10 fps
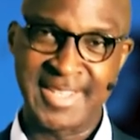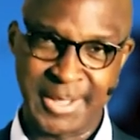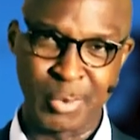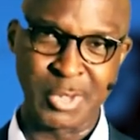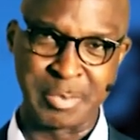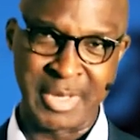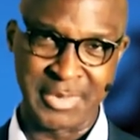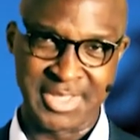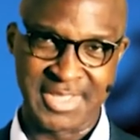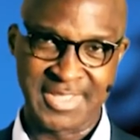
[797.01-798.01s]
He was
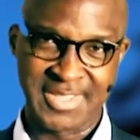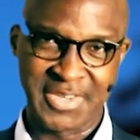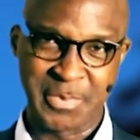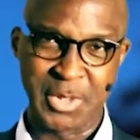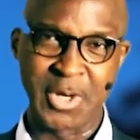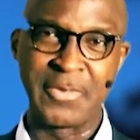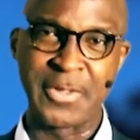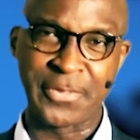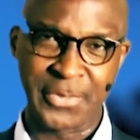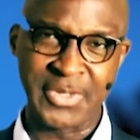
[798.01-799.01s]
buried, but on
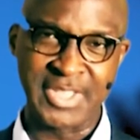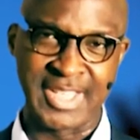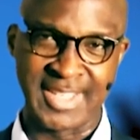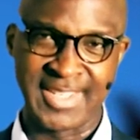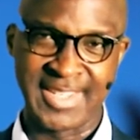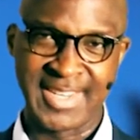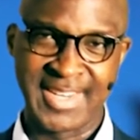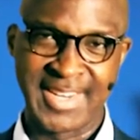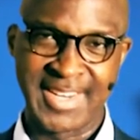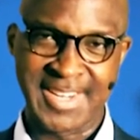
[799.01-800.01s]
the third day,
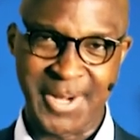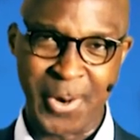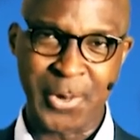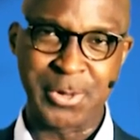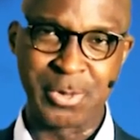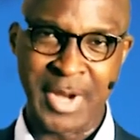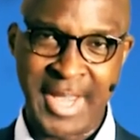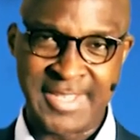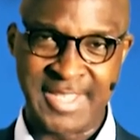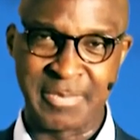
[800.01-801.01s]
God
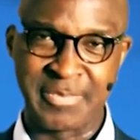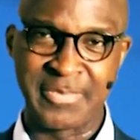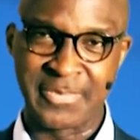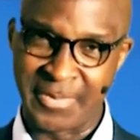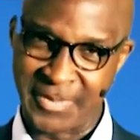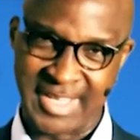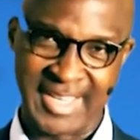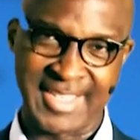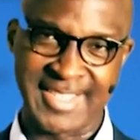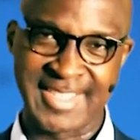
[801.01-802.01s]
raised him from the
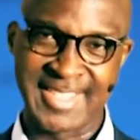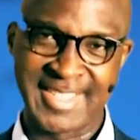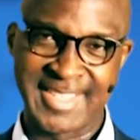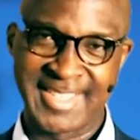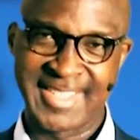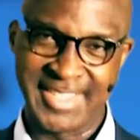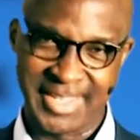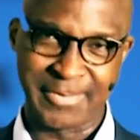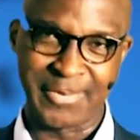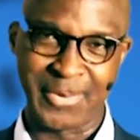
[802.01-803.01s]
dead.
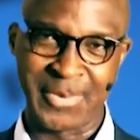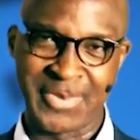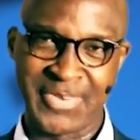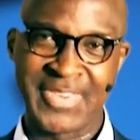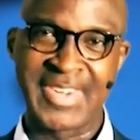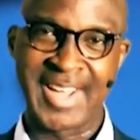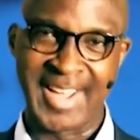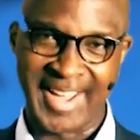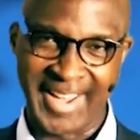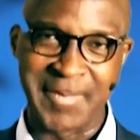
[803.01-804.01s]
Therefore,
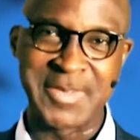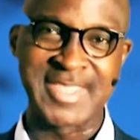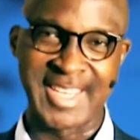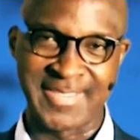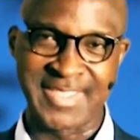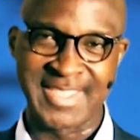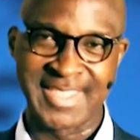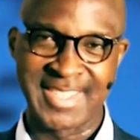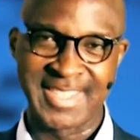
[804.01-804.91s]
I am saved.